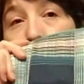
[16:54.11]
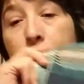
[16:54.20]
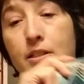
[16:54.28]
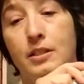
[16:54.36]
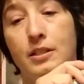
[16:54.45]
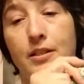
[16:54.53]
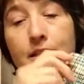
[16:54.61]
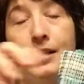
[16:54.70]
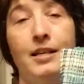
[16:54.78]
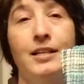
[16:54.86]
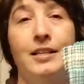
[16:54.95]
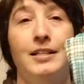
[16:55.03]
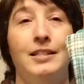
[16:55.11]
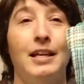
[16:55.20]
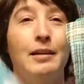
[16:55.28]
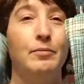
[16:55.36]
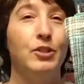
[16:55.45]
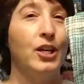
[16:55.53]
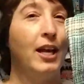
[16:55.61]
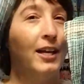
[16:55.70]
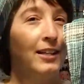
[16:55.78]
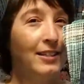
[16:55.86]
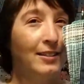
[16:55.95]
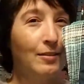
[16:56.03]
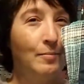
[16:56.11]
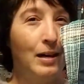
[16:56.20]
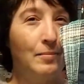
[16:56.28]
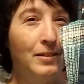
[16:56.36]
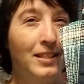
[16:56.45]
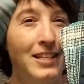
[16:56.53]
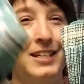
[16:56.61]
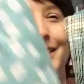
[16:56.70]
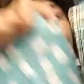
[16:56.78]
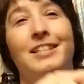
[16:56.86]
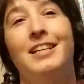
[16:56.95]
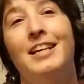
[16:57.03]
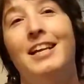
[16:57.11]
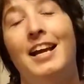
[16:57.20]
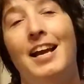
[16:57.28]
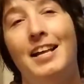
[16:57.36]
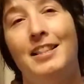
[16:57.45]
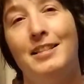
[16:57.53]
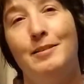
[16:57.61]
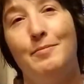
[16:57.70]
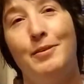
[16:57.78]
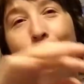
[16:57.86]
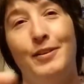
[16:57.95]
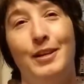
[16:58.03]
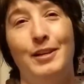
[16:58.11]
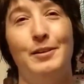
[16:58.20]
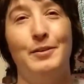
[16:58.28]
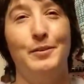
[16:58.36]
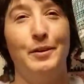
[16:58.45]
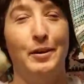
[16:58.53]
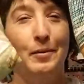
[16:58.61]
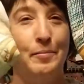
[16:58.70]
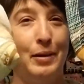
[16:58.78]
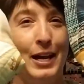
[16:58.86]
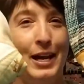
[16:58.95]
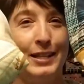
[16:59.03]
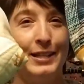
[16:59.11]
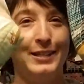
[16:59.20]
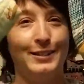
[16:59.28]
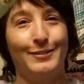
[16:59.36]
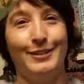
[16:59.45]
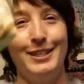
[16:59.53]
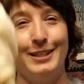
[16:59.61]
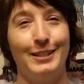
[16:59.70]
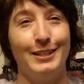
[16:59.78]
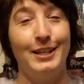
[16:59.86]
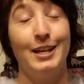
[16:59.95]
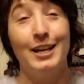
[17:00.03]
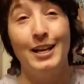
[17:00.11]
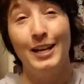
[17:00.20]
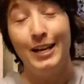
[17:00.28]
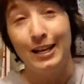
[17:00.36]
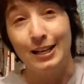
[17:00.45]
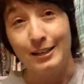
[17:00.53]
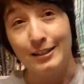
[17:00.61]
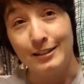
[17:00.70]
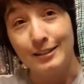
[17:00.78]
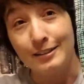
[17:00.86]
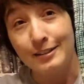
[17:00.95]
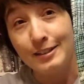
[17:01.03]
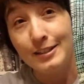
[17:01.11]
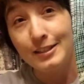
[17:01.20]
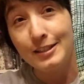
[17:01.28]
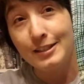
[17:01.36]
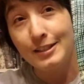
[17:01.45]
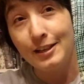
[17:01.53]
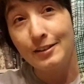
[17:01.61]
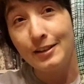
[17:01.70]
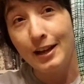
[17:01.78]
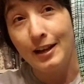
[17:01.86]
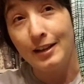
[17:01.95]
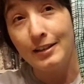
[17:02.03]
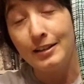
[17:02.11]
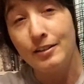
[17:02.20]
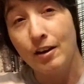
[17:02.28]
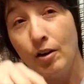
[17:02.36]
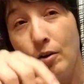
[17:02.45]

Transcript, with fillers: is the same check that's on the bottom of this, and then the buffalo plaid that's on this. Uh, so yeah, these are all